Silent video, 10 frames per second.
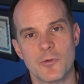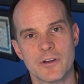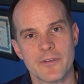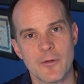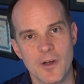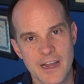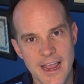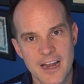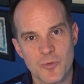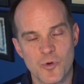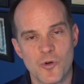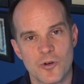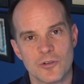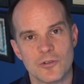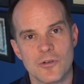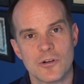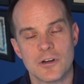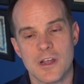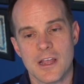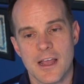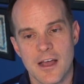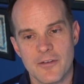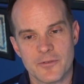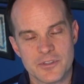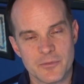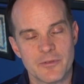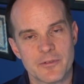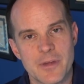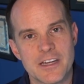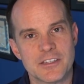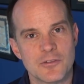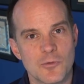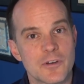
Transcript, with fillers: Or what if I want to add a portal or uh, for some information?